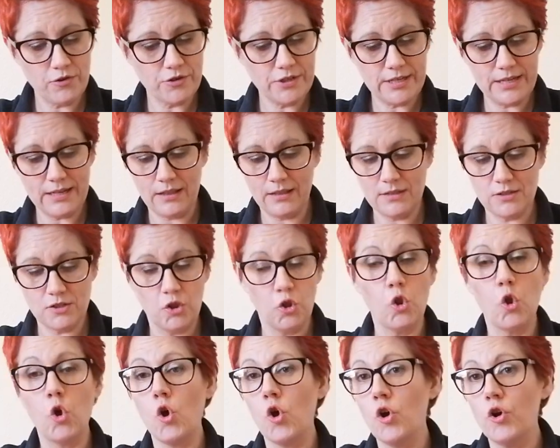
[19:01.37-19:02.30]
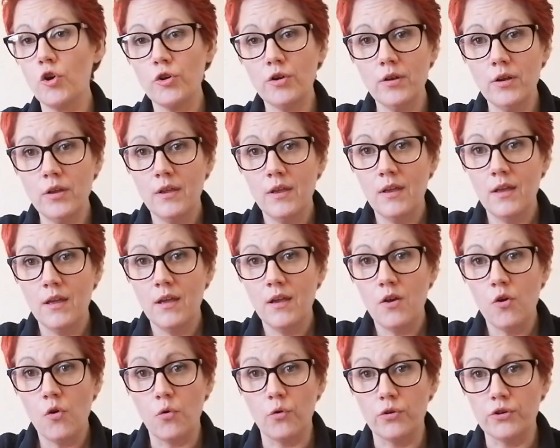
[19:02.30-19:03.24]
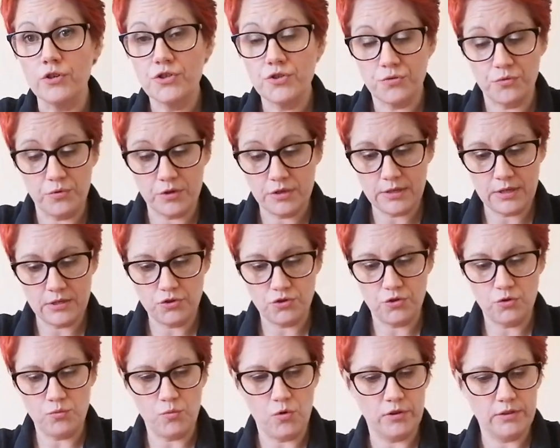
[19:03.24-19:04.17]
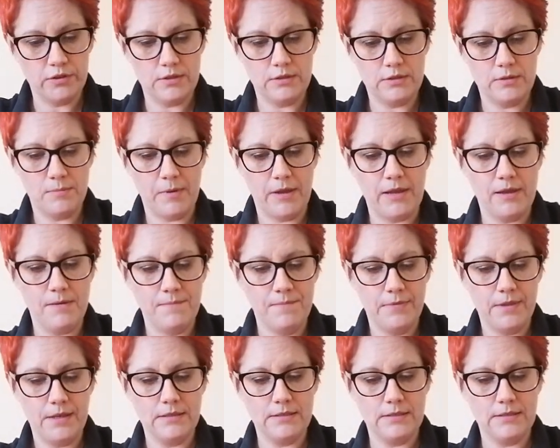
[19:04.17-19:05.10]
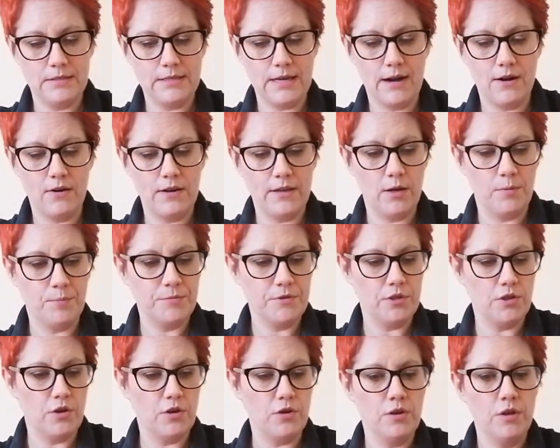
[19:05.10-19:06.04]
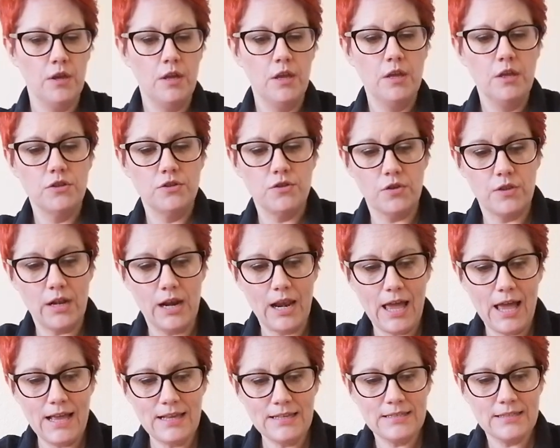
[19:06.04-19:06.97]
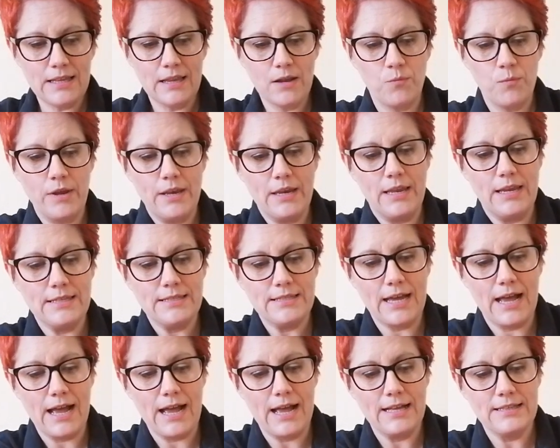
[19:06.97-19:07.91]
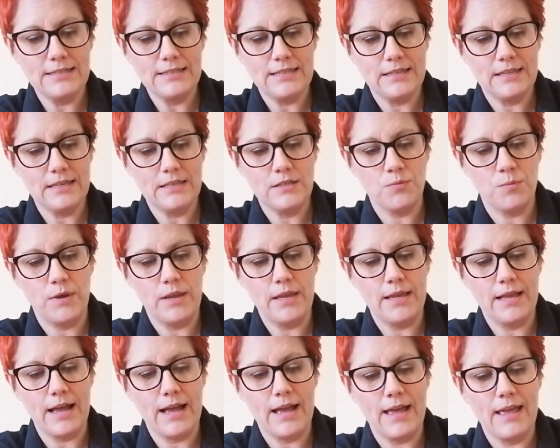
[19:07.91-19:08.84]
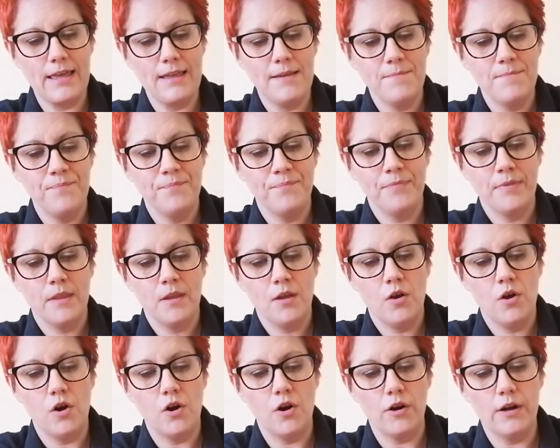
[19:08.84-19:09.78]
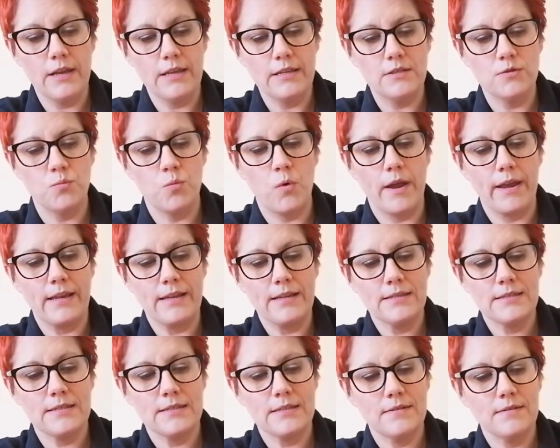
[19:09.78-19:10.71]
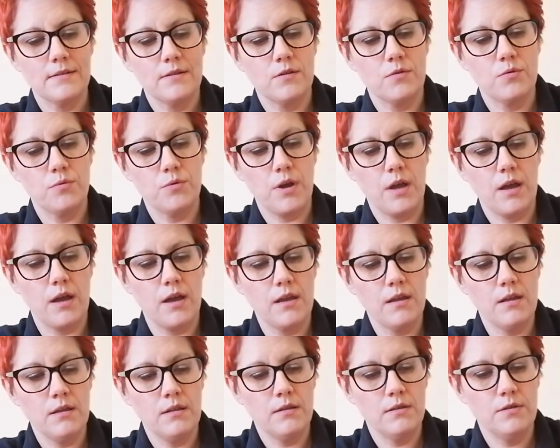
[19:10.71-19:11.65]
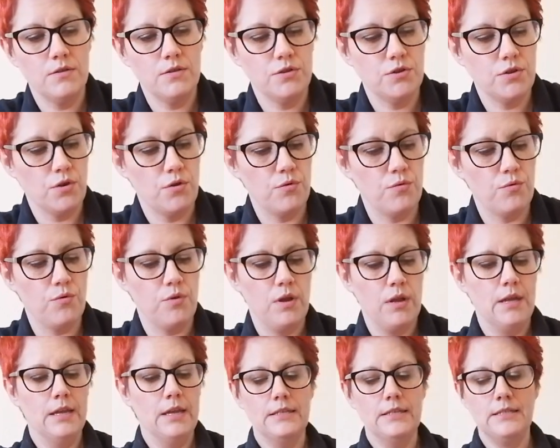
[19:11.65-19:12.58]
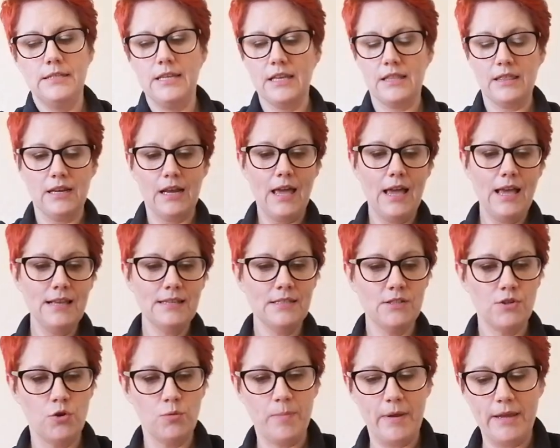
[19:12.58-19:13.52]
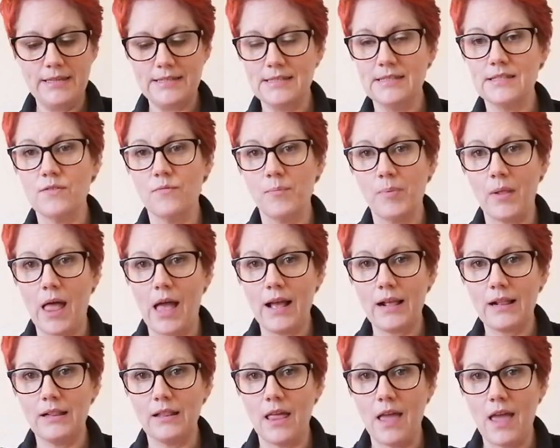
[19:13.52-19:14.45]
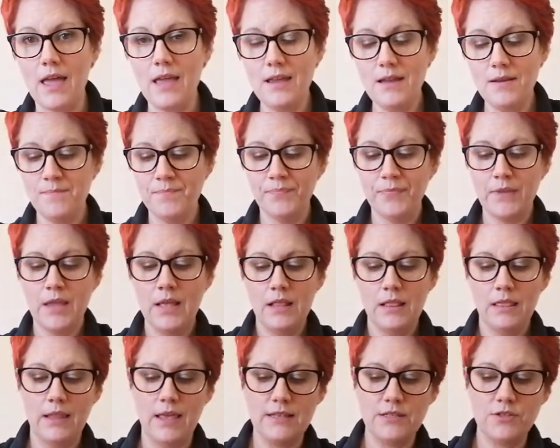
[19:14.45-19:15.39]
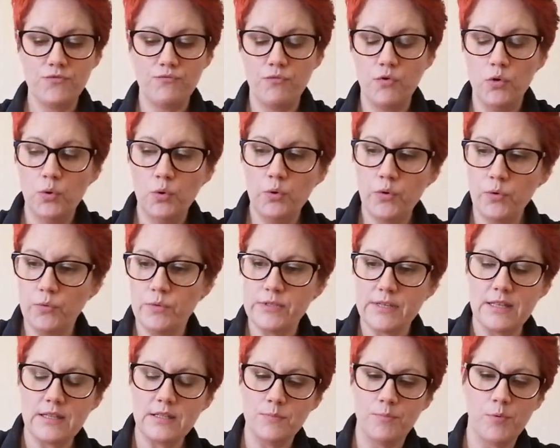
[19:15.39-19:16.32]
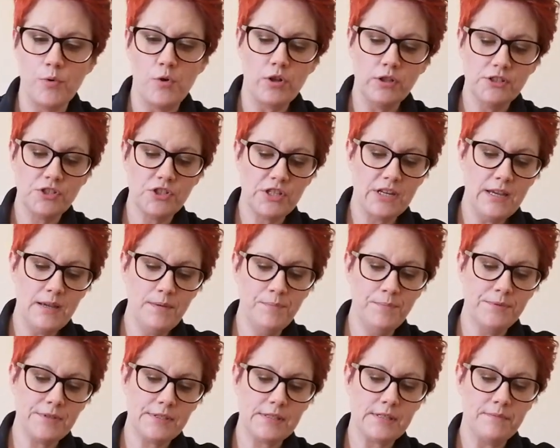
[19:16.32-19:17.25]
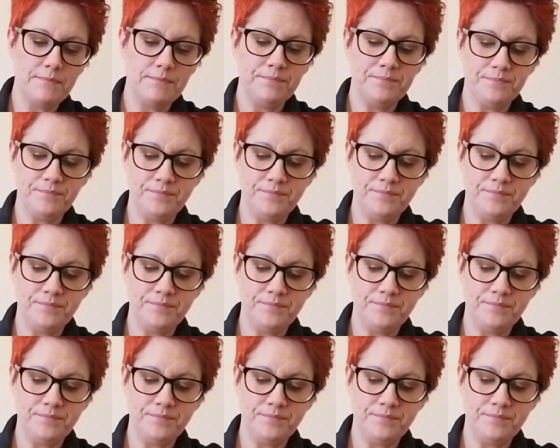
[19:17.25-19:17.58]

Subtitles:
your tail as long or as short as you want it to be. That's entirely up to you. So the last thing we need to add to this wee guy are his wings. Okay, so take the last 2 pieces of black clay. Let's roll those into ball shapes.